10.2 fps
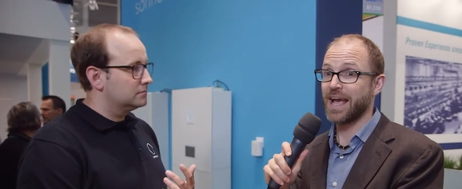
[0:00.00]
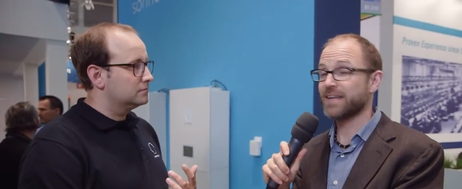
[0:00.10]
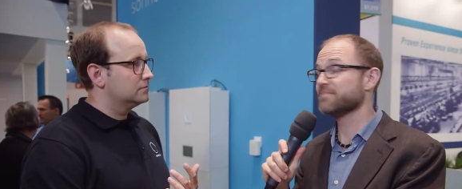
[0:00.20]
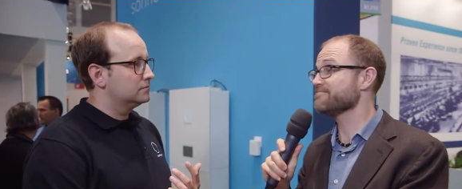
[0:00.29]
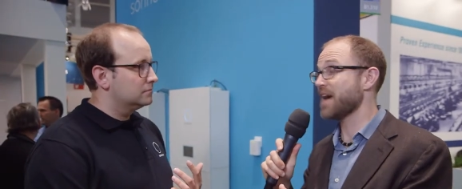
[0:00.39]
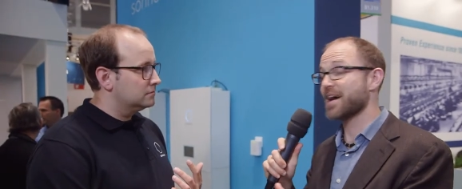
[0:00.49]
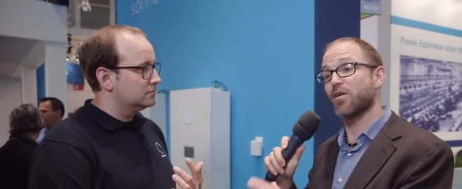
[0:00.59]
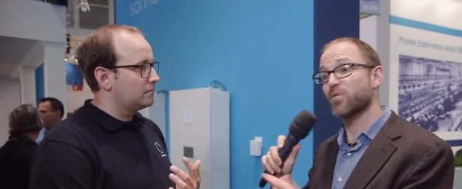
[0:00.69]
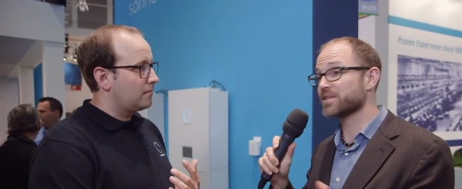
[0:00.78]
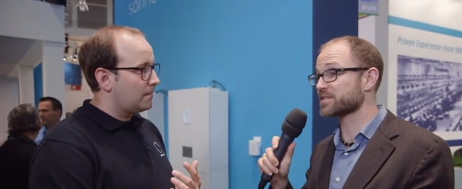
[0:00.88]
Speaker 1: and not
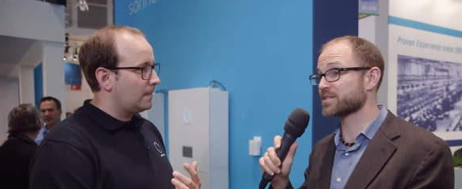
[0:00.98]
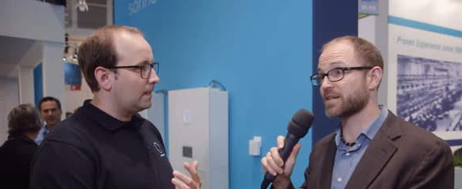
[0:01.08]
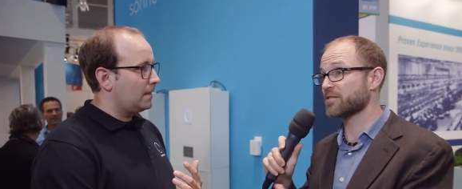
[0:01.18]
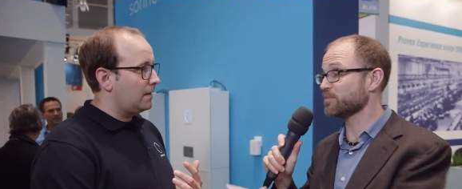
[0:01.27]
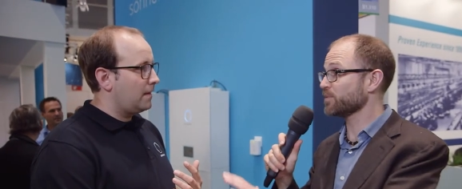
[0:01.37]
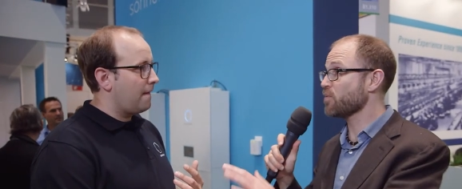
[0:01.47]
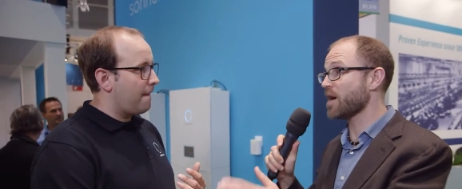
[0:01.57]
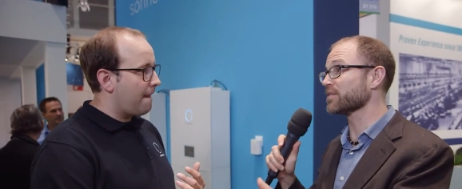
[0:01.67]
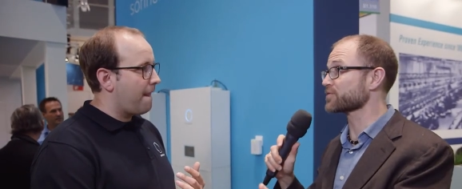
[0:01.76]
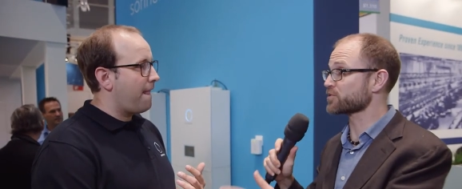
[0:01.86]
always terribly
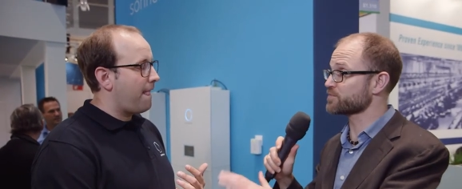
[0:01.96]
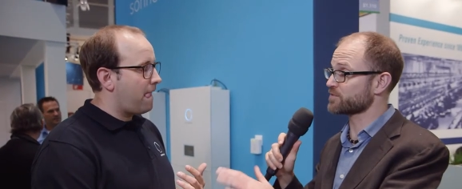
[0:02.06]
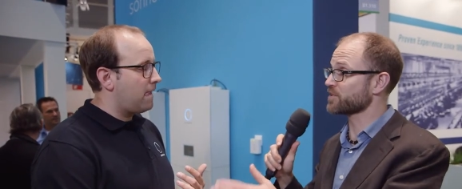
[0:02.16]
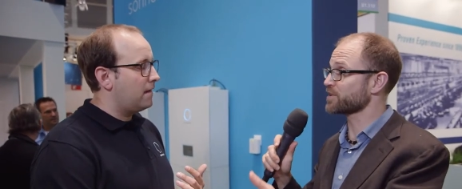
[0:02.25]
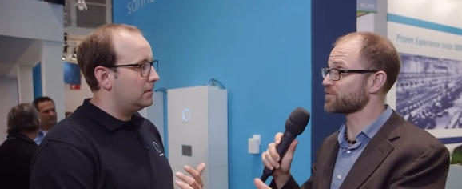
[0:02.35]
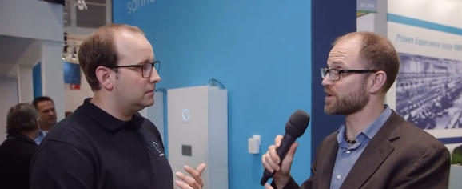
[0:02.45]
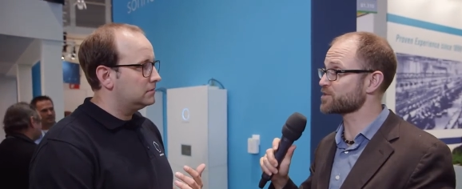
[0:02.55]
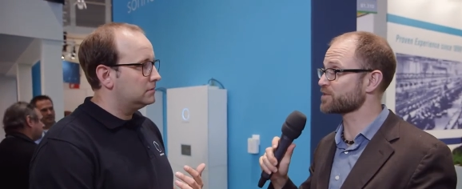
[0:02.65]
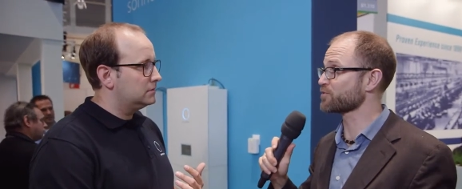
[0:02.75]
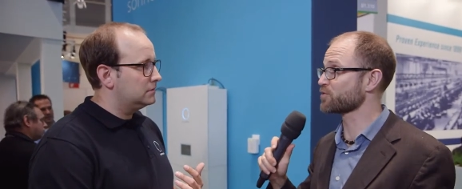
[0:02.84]
well in terms of the
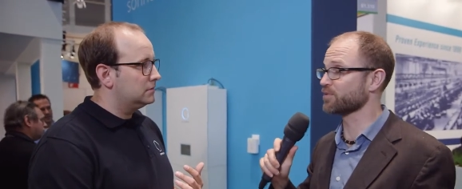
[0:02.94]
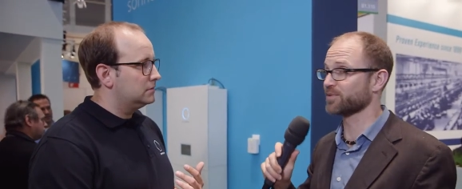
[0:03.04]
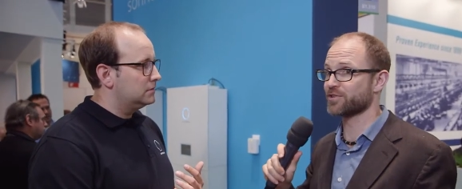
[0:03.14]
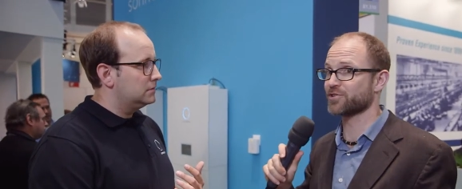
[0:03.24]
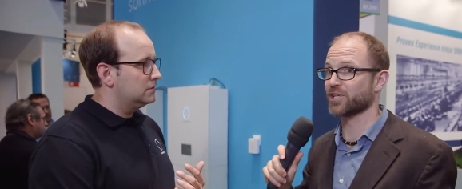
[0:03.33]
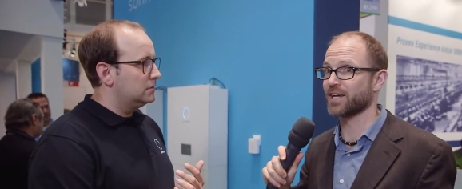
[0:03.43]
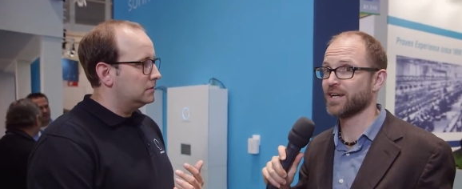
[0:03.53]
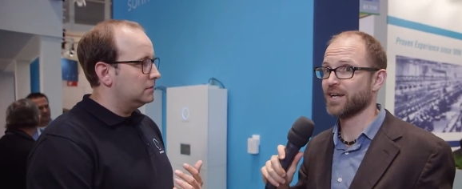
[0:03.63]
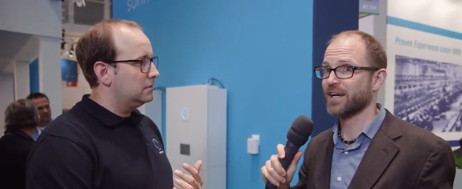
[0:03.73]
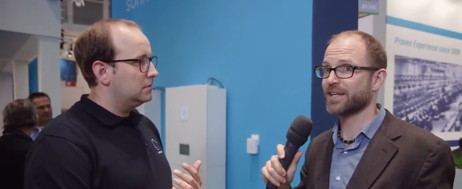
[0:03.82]
integration of renewable energy.
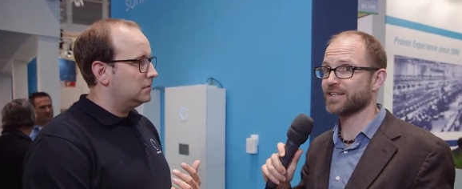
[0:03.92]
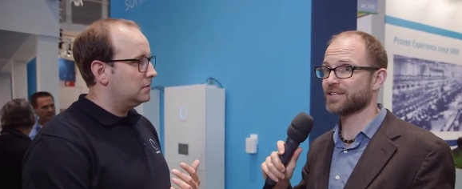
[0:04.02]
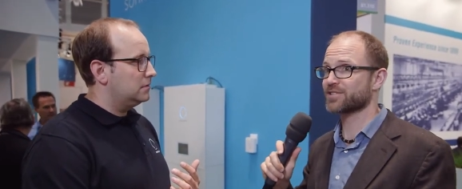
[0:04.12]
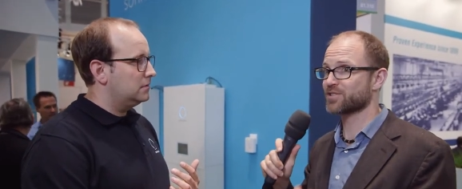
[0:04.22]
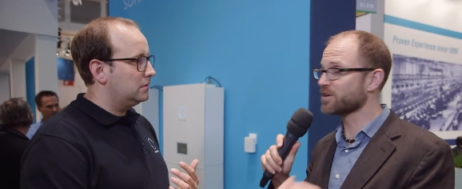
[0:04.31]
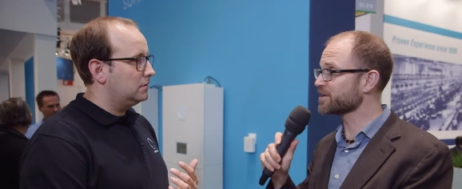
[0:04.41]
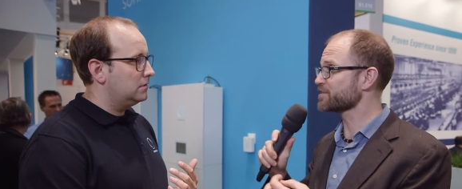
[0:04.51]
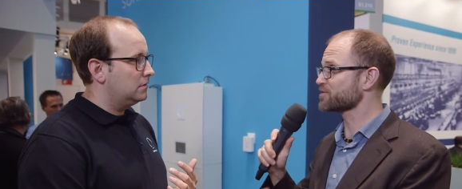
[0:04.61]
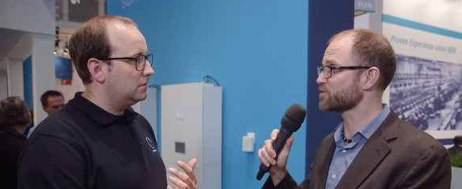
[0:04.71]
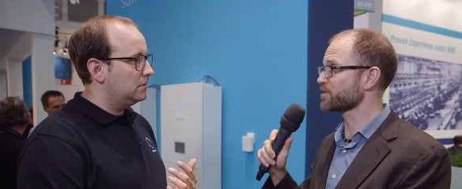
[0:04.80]
And yet, Sonnen
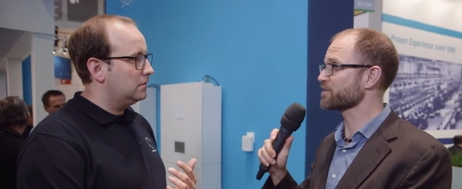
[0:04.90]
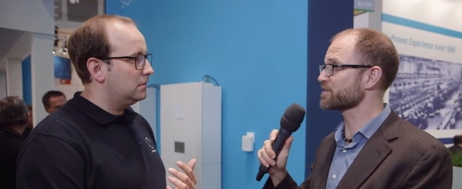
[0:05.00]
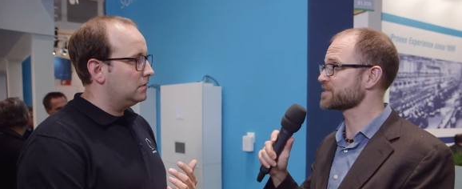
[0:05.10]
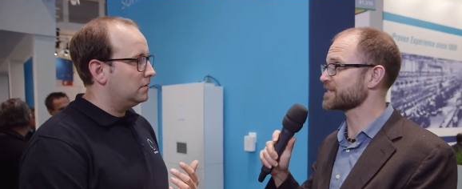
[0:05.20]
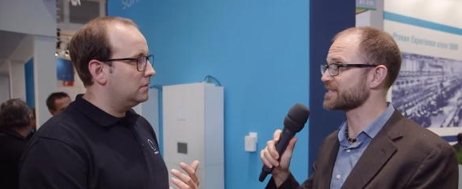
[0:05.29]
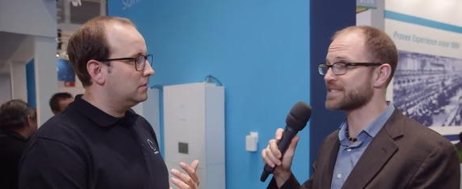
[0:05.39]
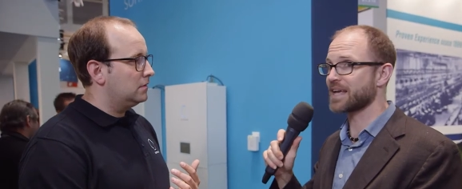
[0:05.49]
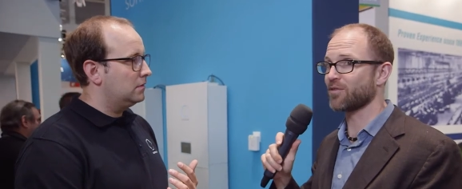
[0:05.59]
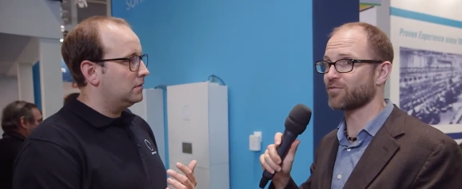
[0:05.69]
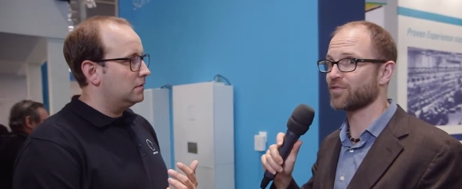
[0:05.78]
is doing this
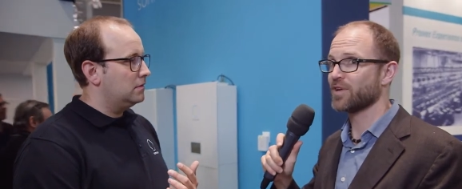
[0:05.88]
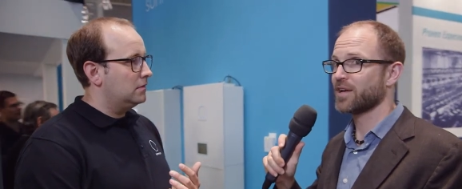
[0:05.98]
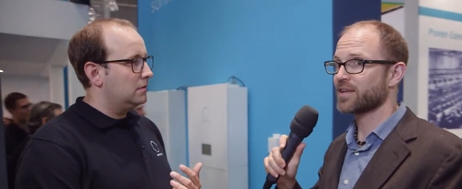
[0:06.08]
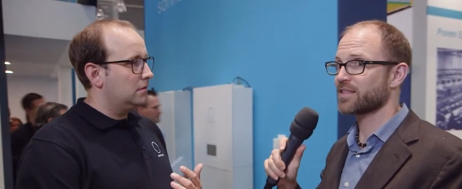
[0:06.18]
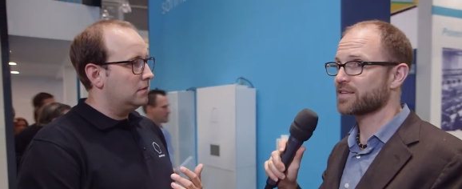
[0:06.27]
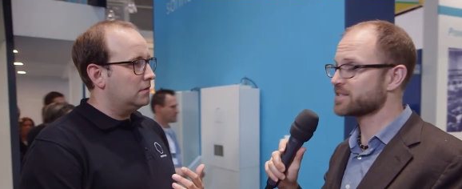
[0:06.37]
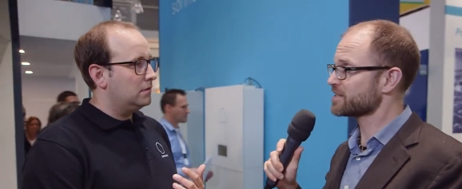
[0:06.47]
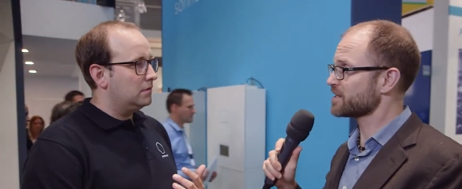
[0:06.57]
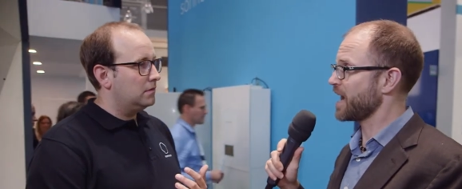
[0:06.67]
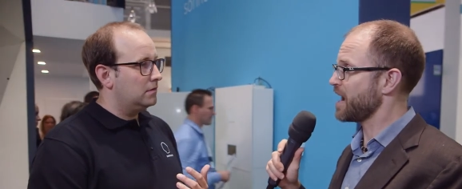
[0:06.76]
itself. This,
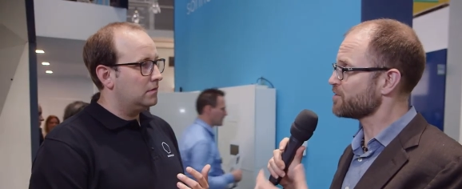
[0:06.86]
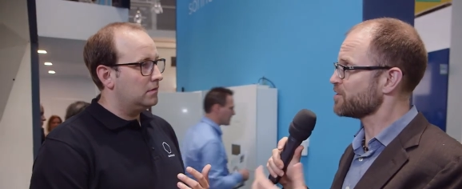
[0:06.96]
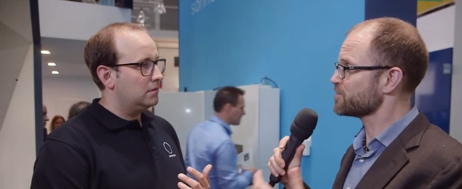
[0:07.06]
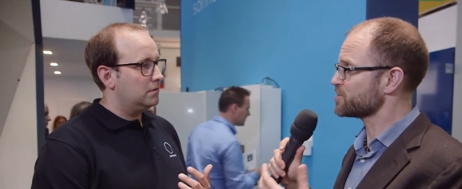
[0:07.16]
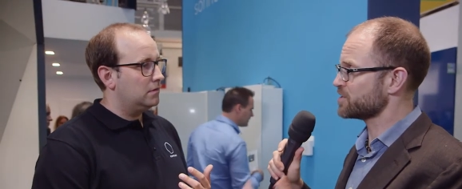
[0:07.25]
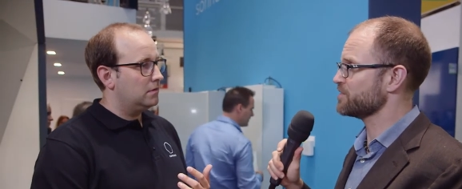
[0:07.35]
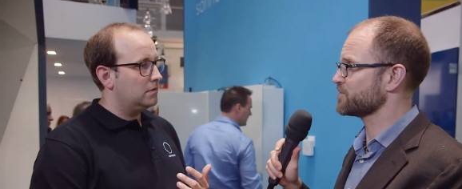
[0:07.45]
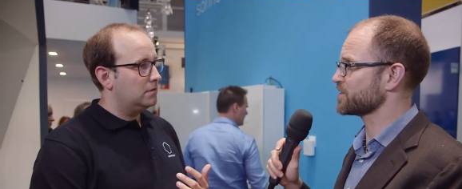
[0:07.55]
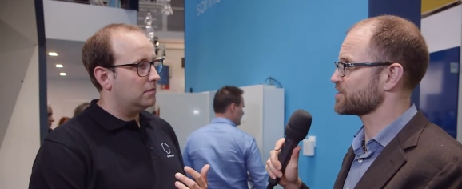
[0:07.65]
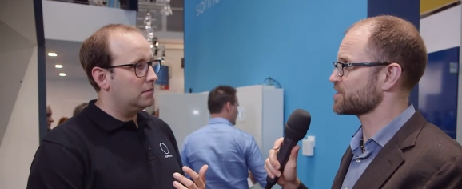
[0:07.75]
how do you achieve
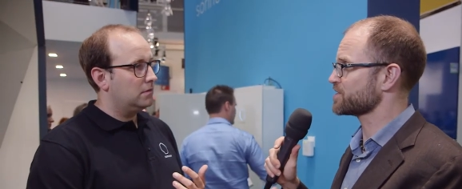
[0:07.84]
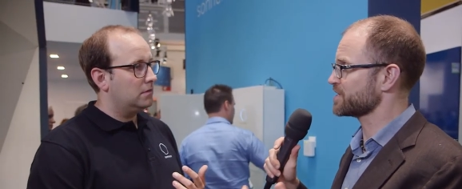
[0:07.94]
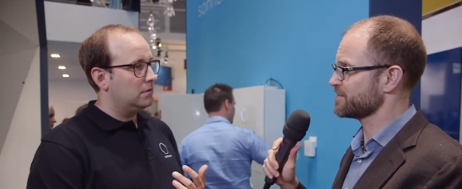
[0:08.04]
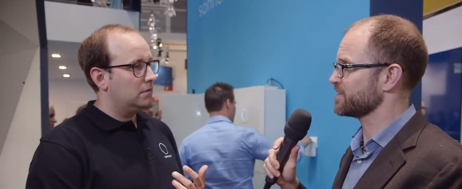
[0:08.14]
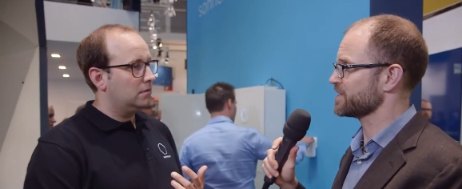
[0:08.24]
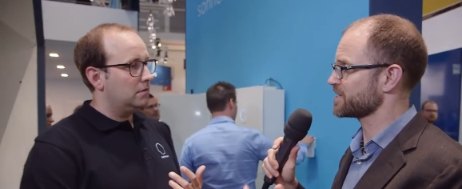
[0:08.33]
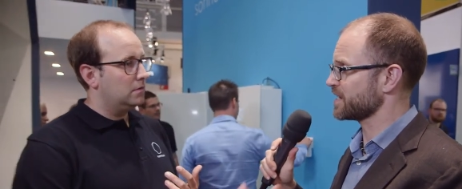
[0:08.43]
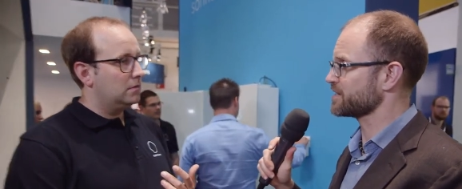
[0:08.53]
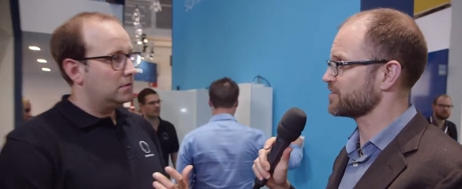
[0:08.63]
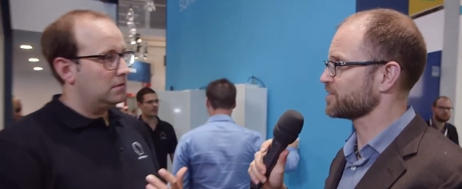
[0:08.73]
such a significant
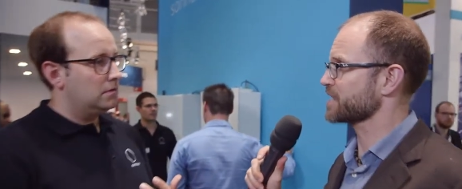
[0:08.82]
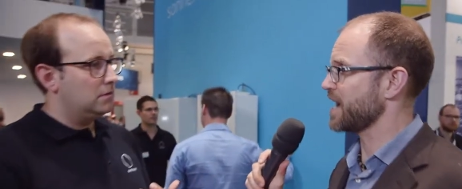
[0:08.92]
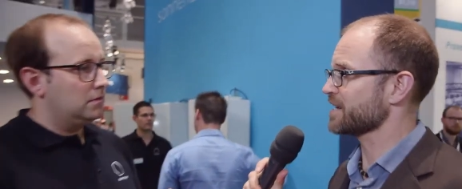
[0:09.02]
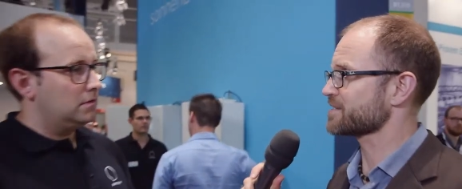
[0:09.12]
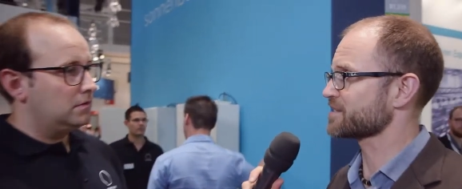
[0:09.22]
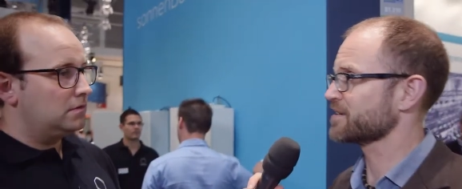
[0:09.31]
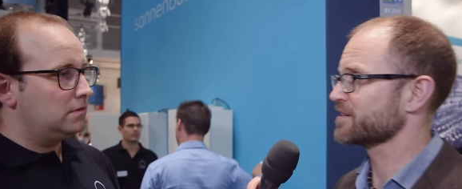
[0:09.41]
technical task?